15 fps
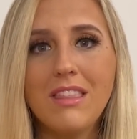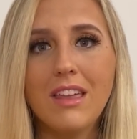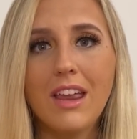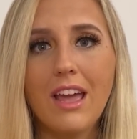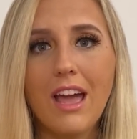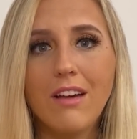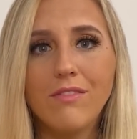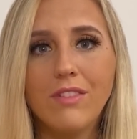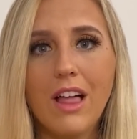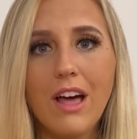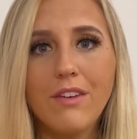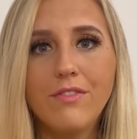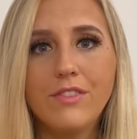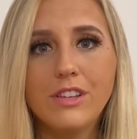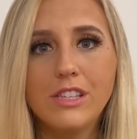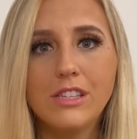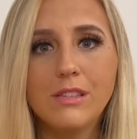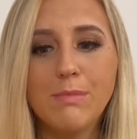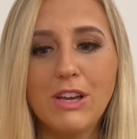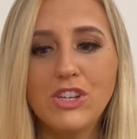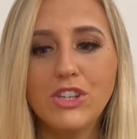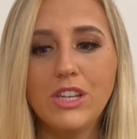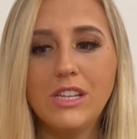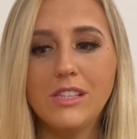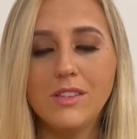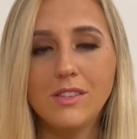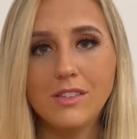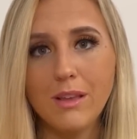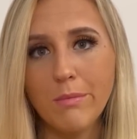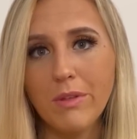that I have left, especially
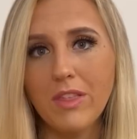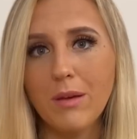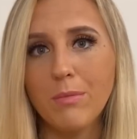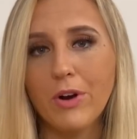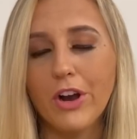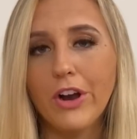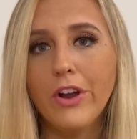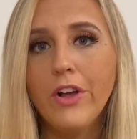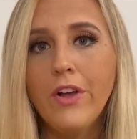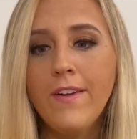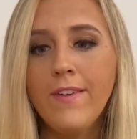since some of them are